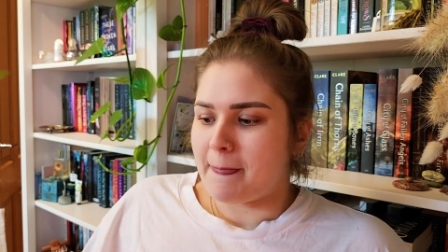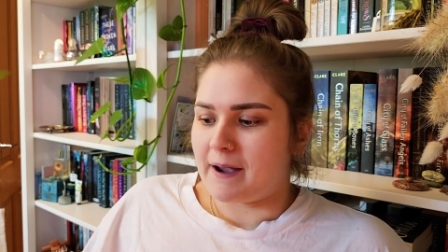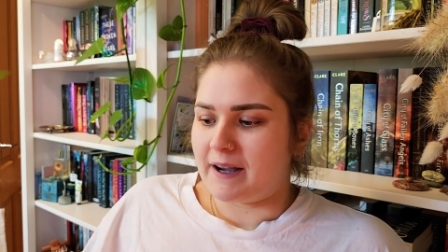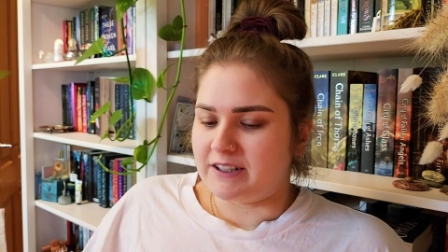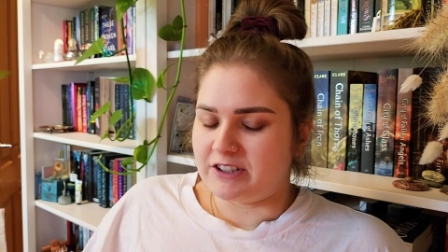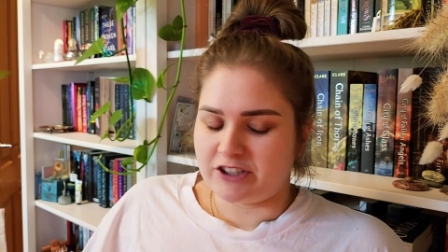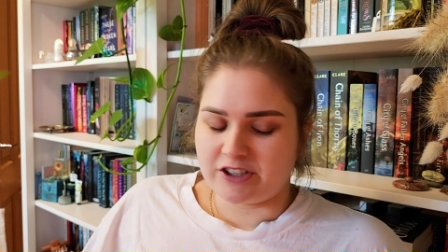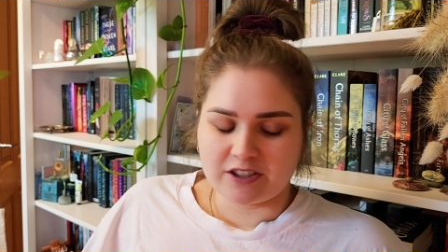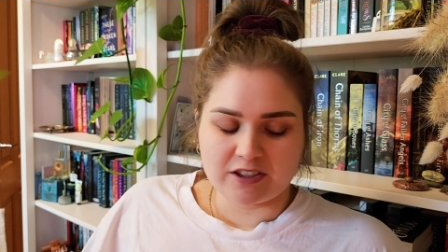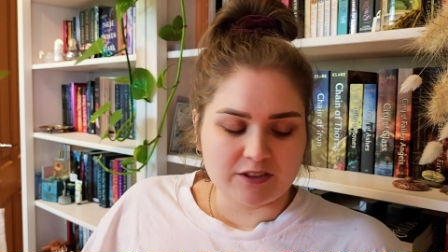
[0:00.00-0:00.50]
I
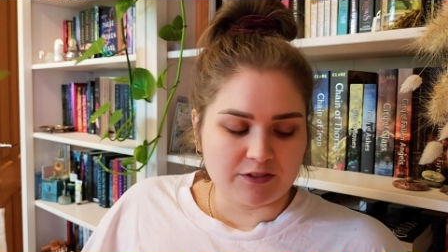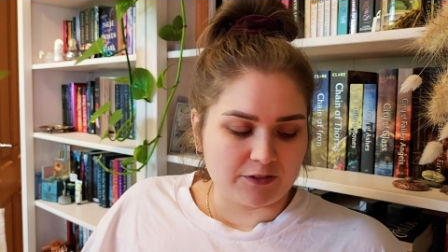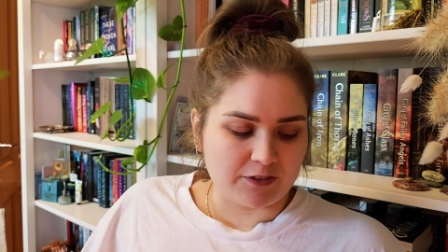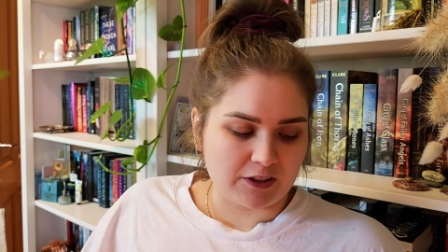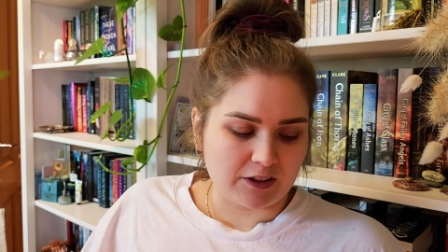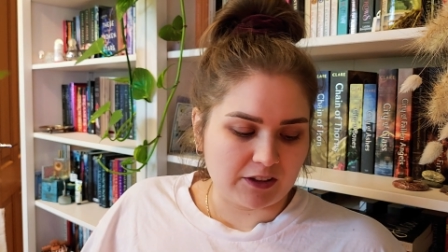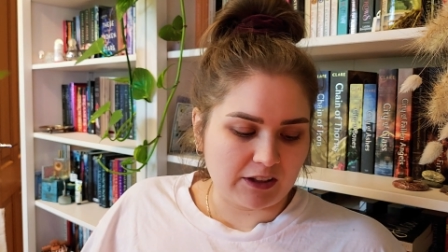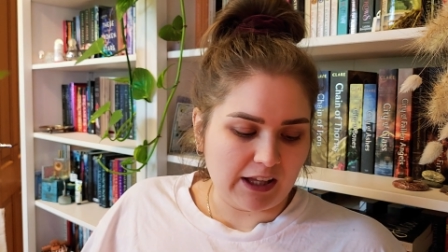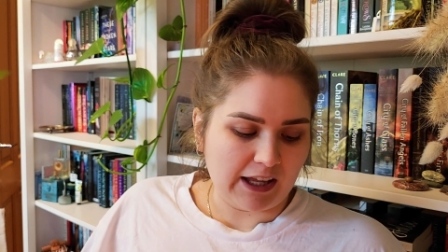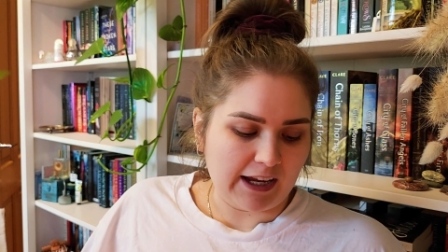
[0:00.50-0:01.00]
just
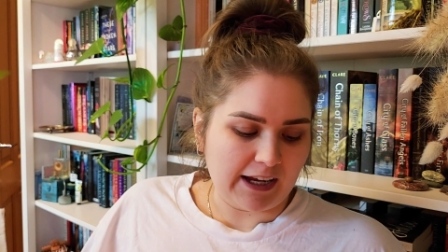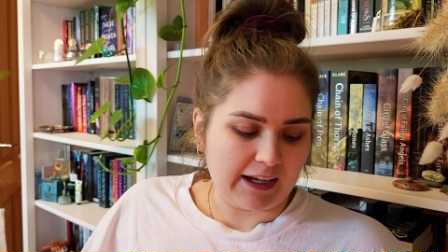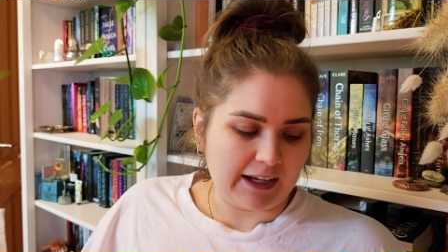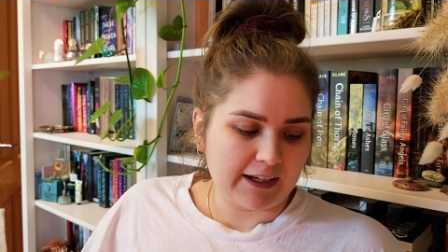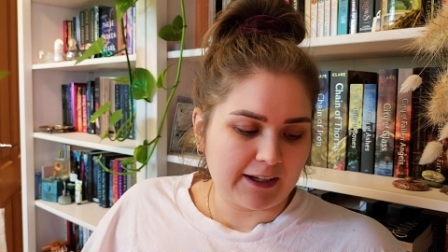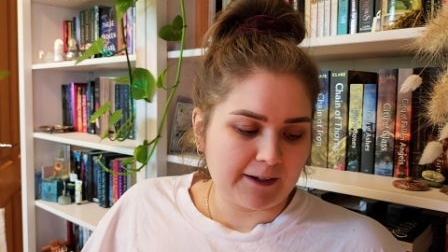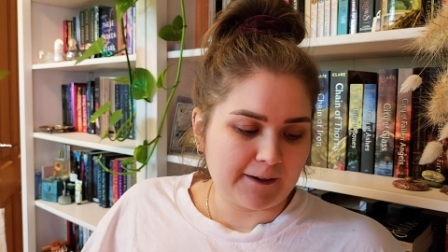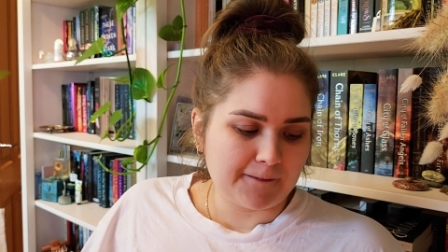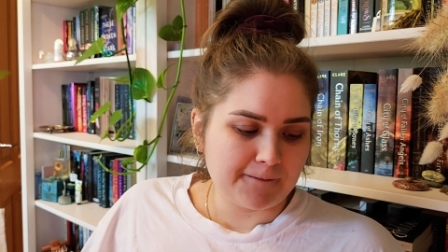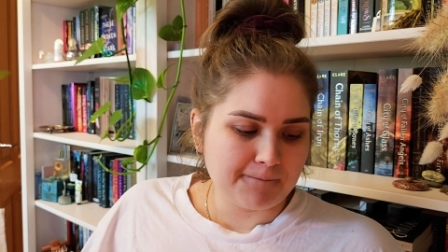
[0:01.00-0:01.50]
feel
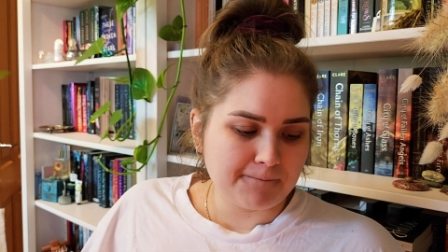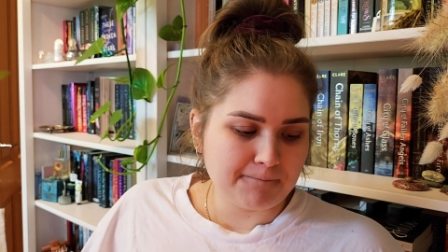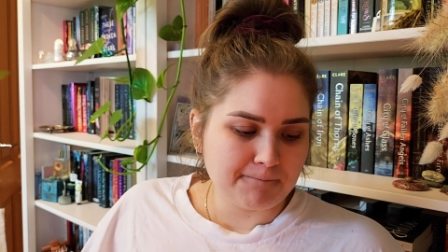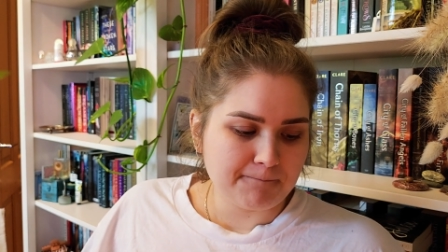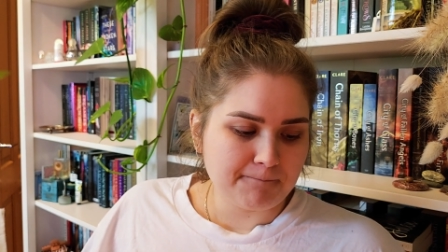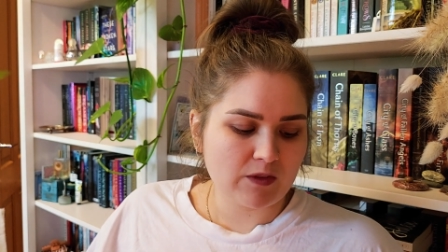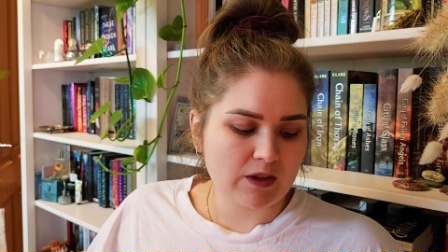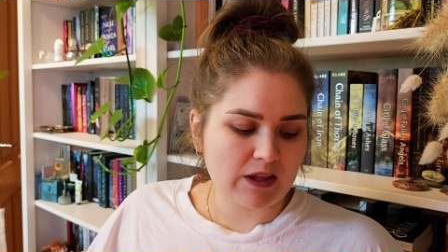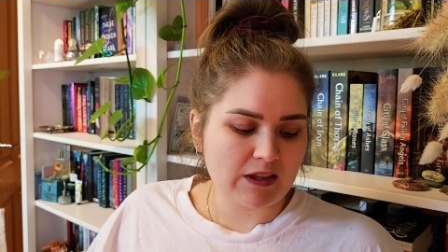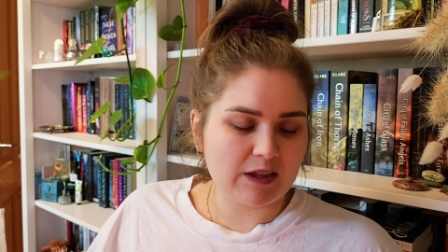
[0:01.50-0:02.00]
like
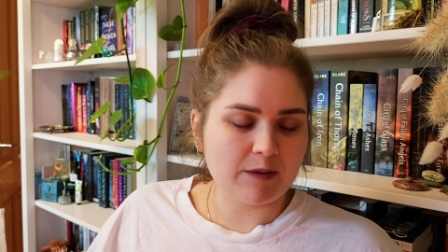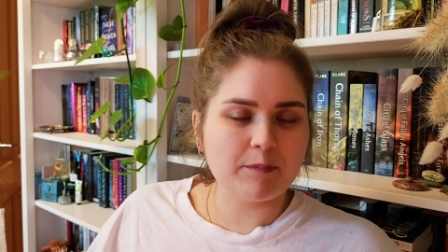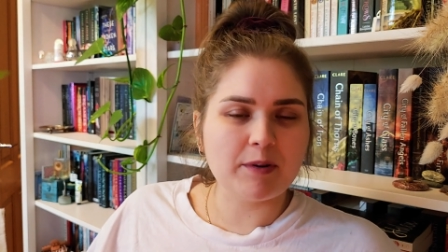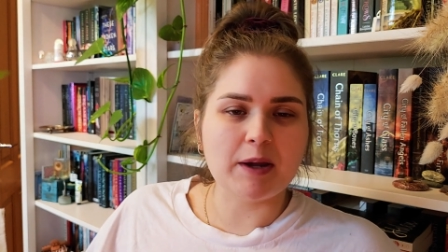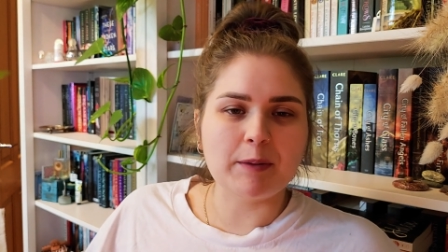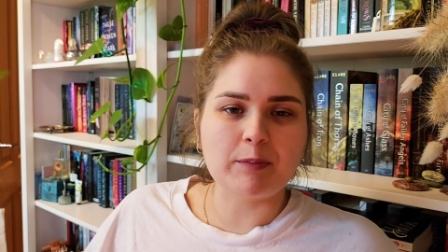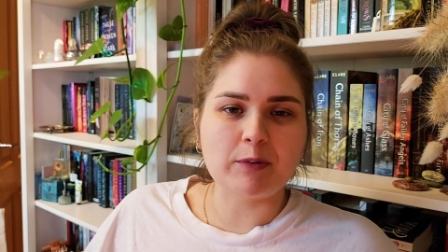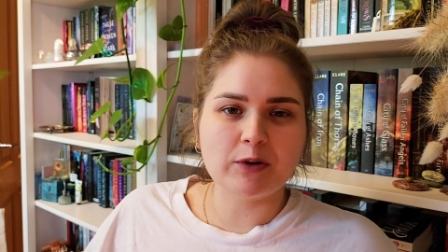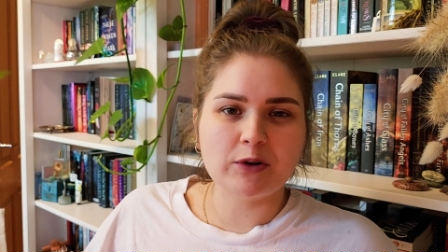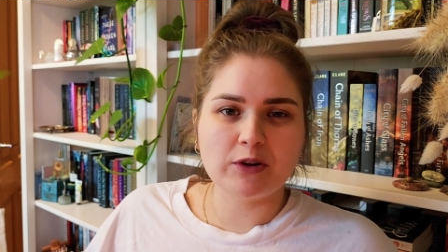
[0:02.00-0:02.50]
the
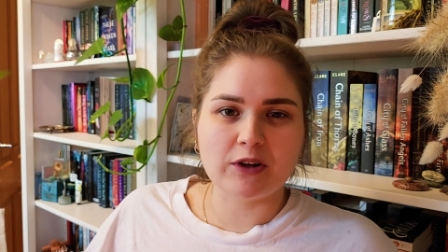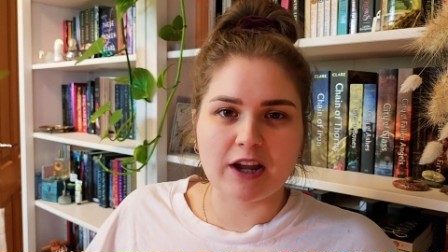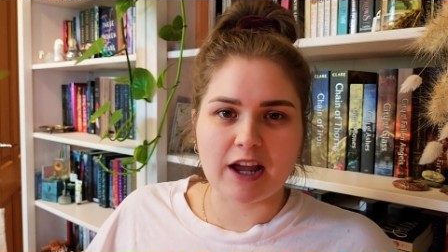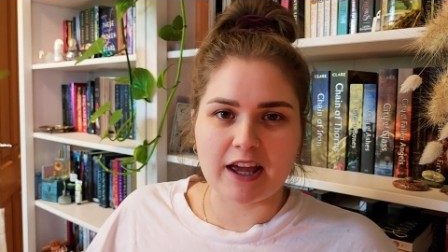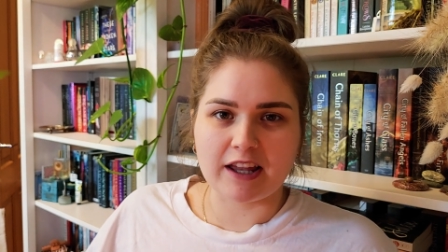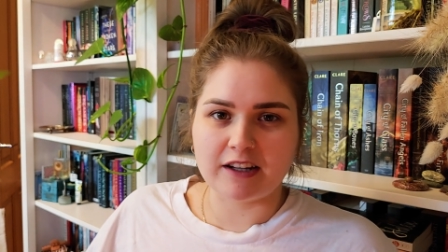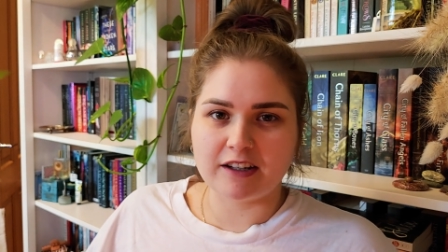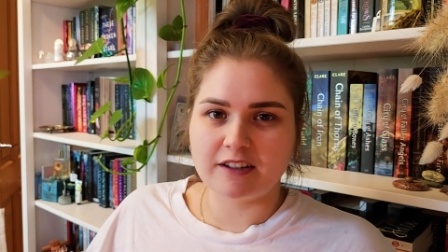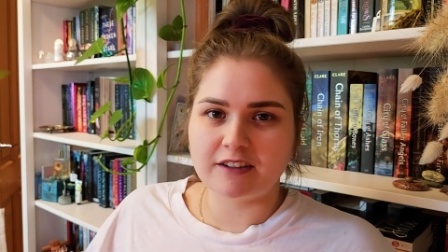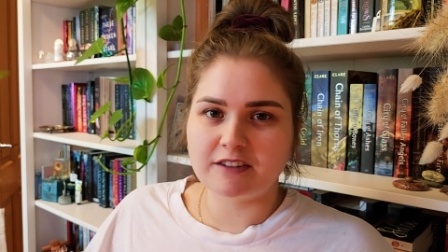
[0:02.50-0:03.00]
people who
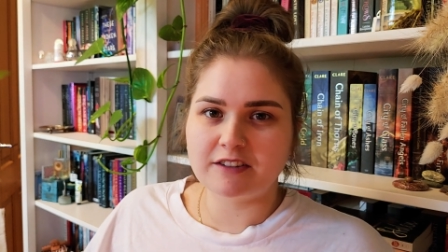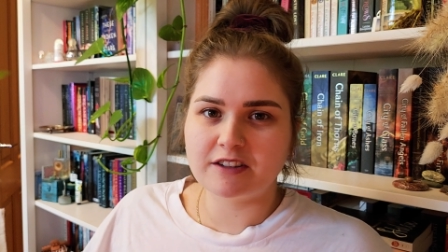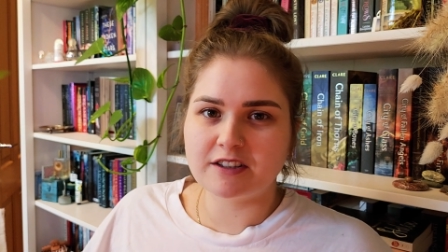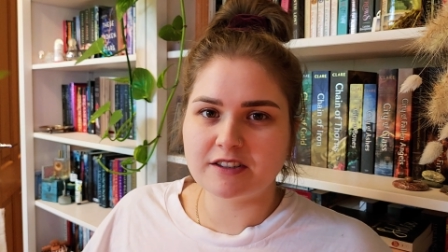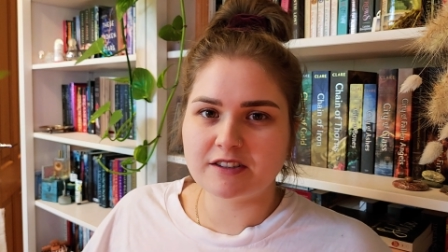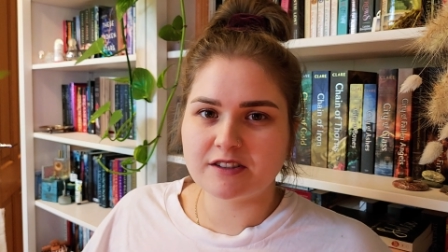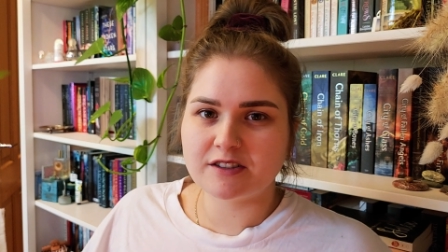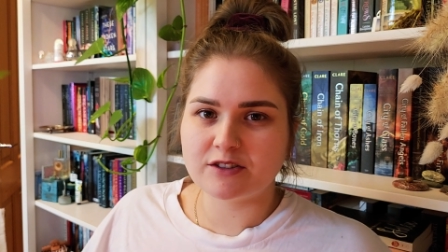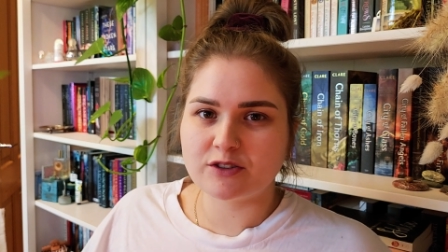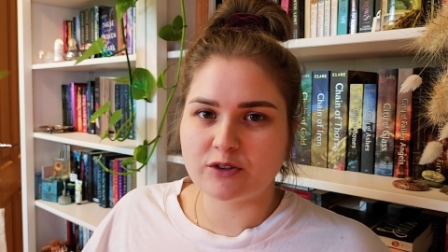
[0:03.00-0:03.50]
edited
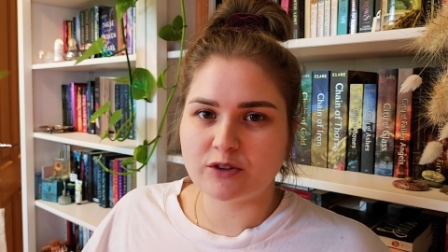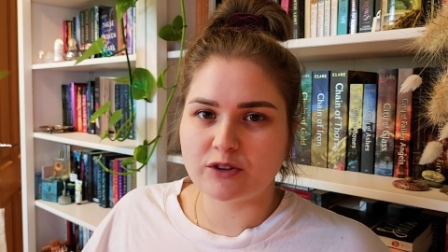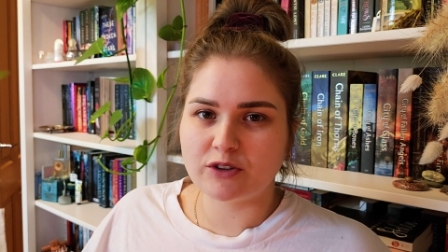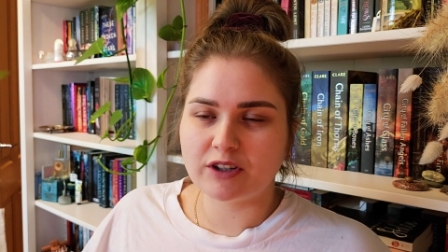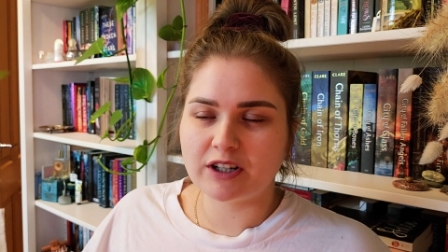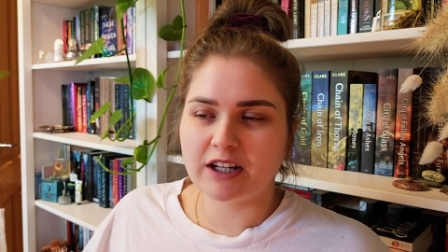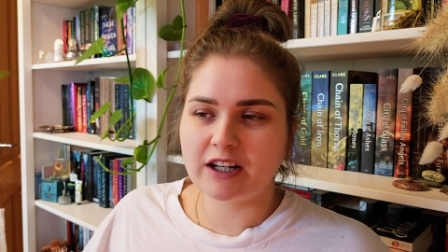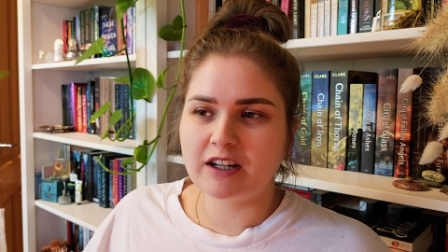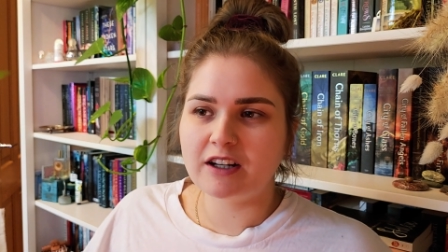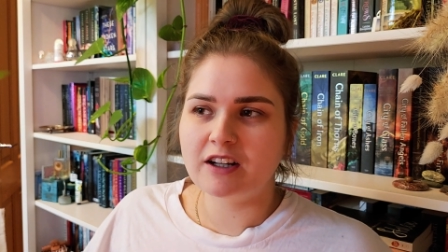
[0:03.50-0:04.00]
this
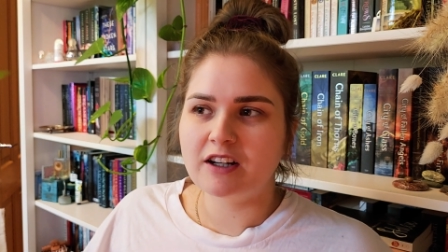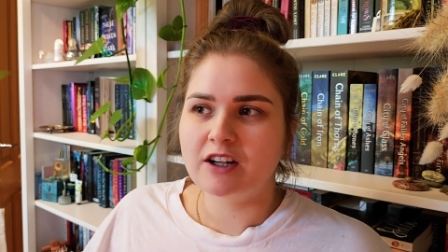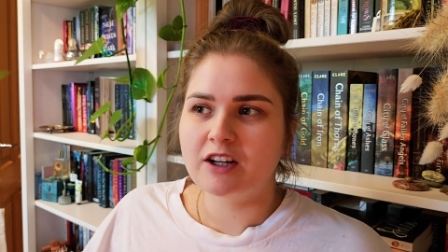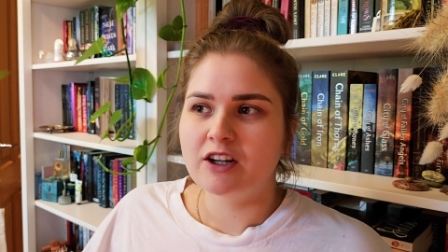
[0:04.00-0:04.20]
story